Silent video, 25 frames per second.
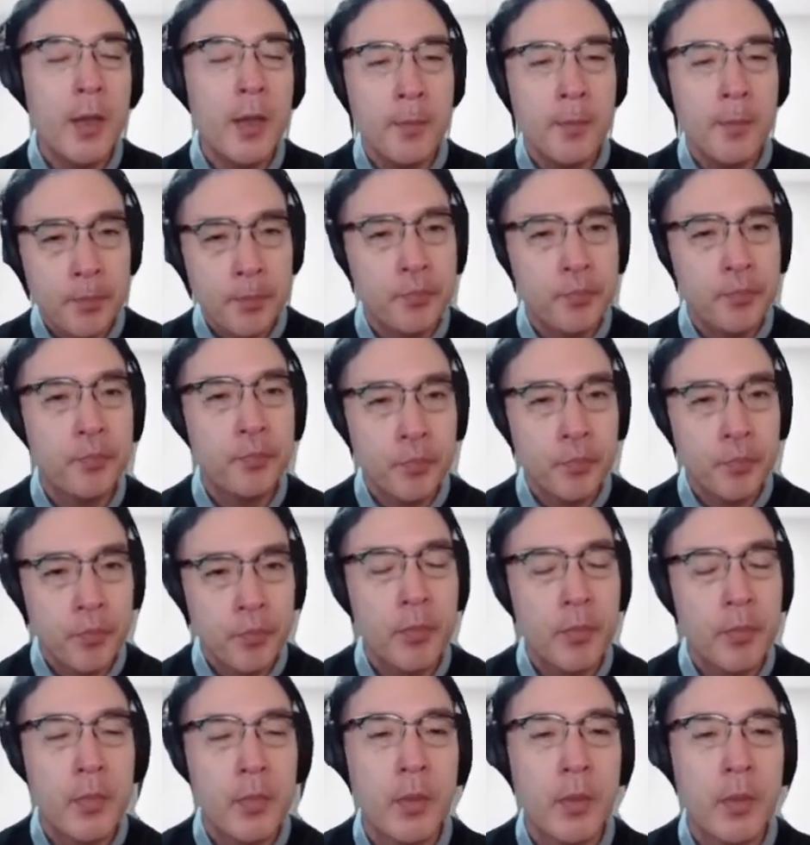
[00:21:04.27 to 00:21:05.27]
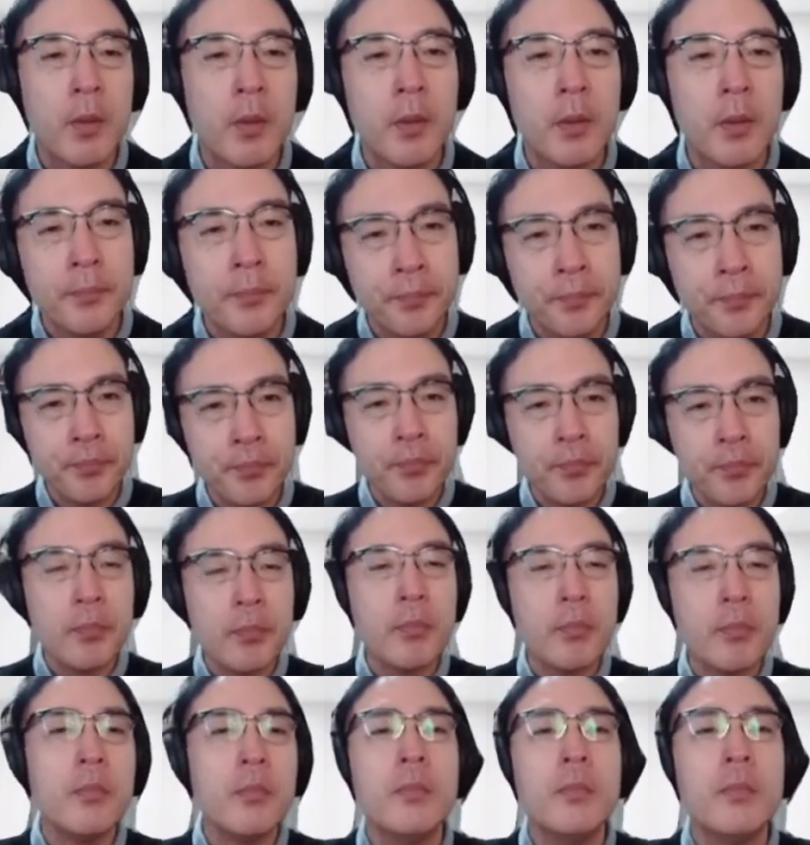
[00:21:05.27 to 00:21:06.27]

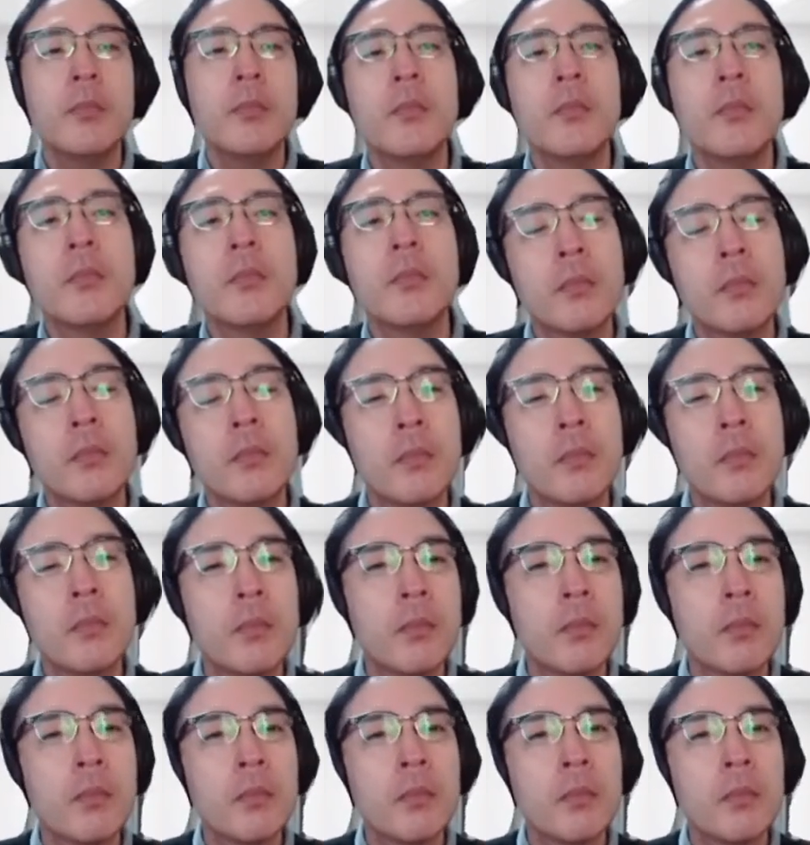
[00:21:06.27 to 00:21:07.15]
(silent)